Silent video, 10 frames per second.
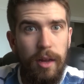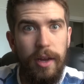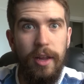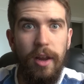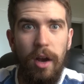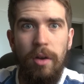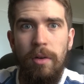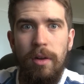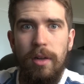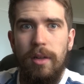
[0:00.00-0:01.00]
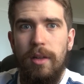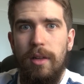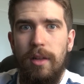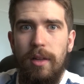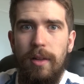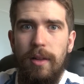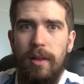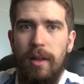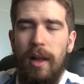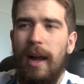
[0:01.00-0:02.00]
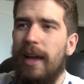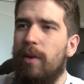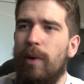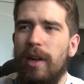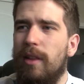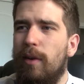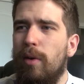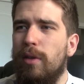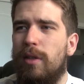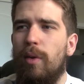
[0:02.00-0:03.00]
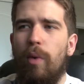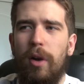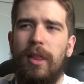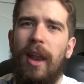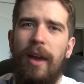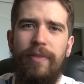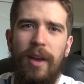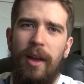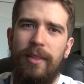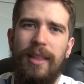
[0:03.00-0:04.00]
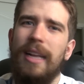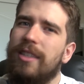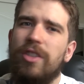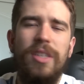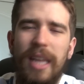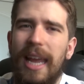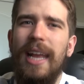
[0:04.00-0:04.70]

you know? I don't want to lose the work that I've done. That's just